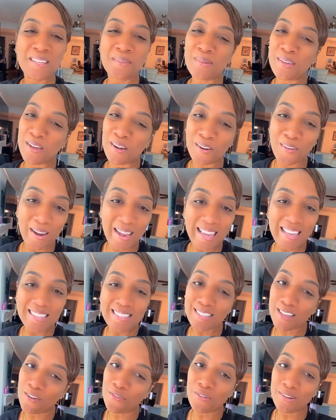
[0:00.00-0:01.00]
to be a great
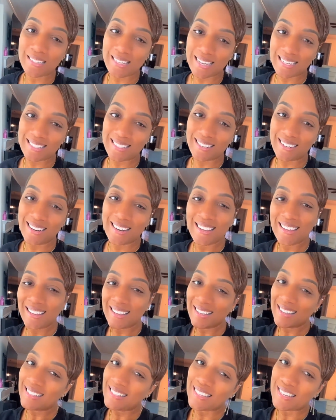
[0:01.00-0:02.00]
software tester.
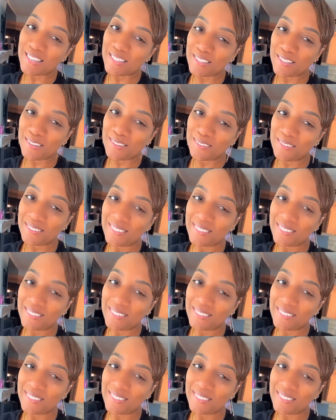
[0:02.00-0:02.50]
See you soon.